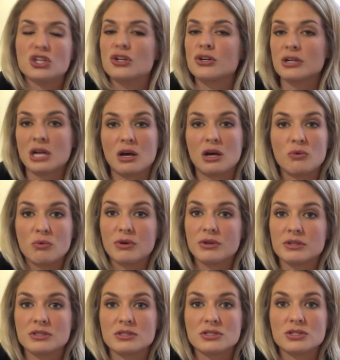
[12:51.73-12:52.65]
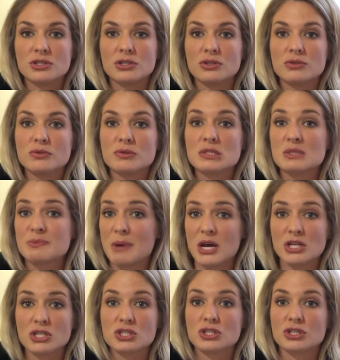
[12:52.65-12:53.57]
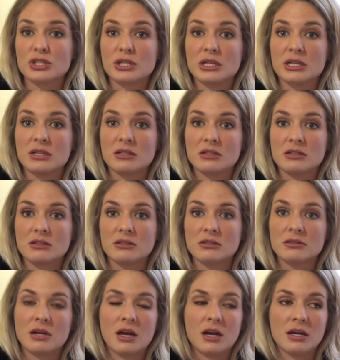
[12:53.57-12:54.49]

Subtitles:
you're not wanting to sponsor and